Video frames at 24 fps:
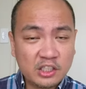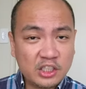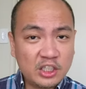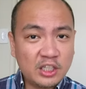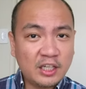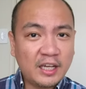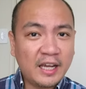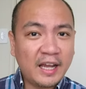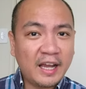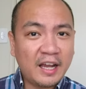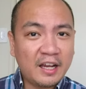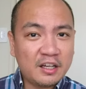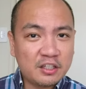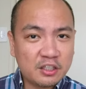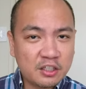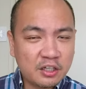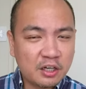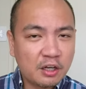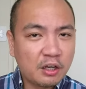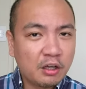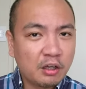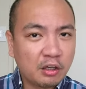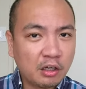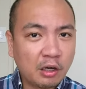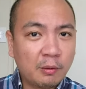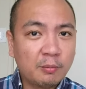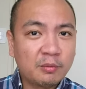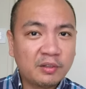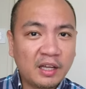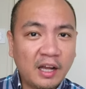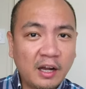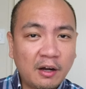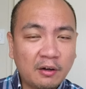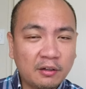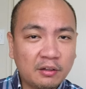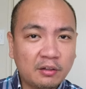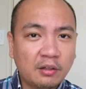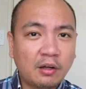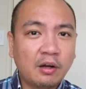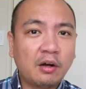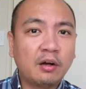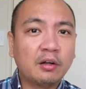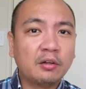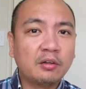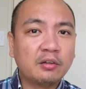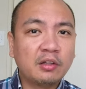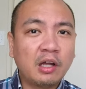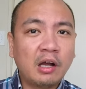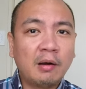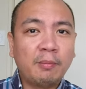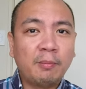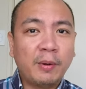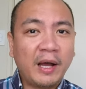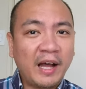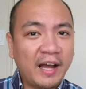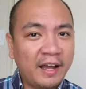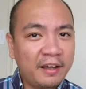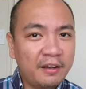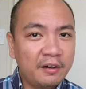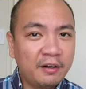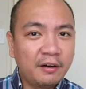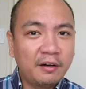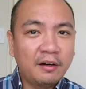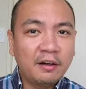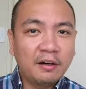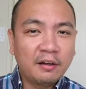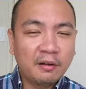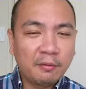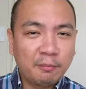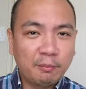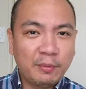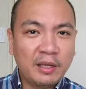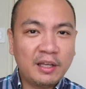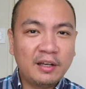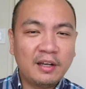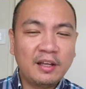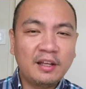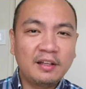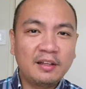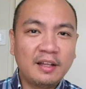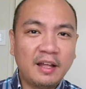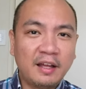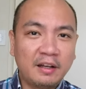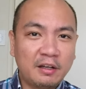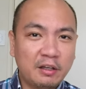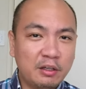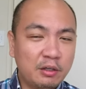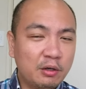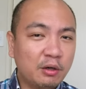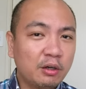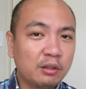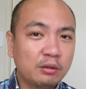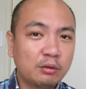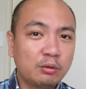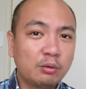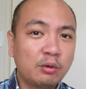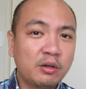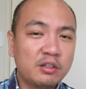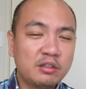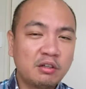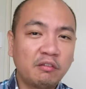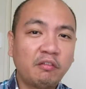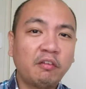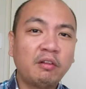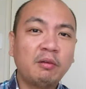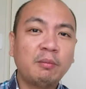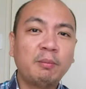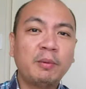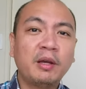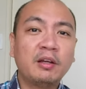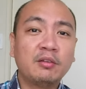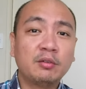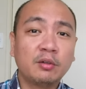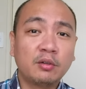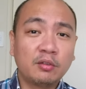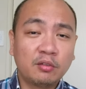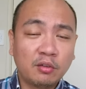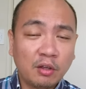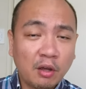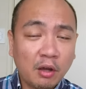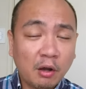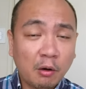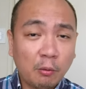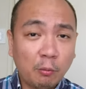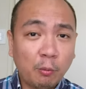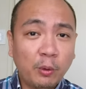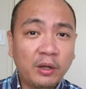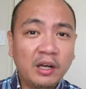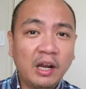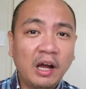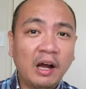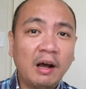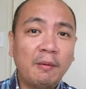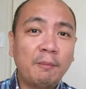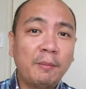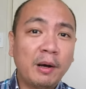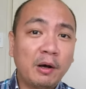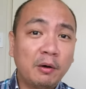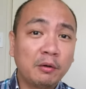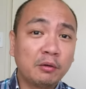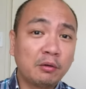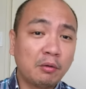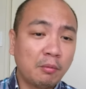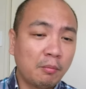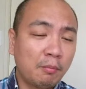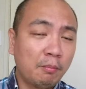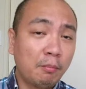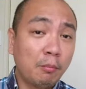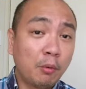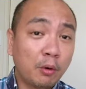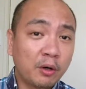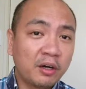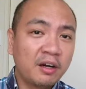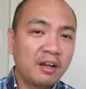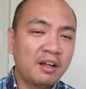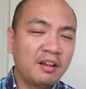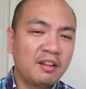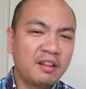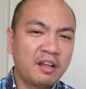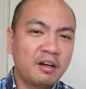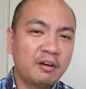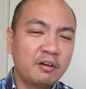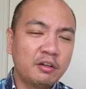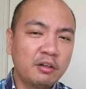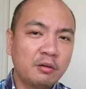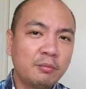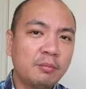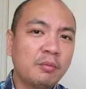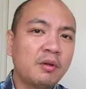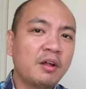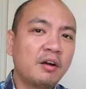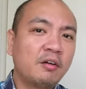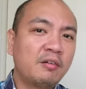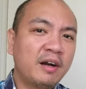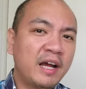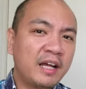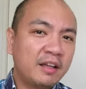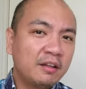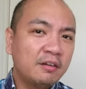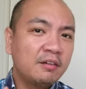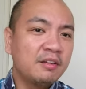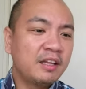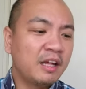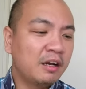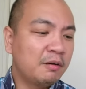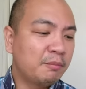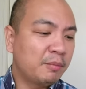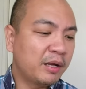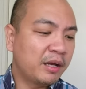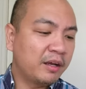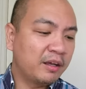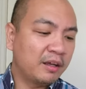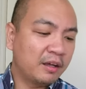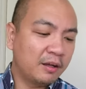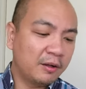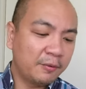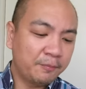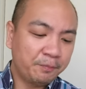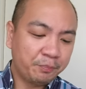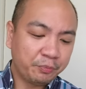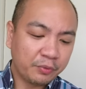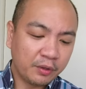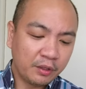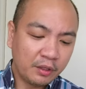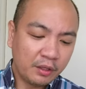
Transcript: Gcash comes out on top higher, meaning that your 250 pesos would amount more Ethereum rather than Maya.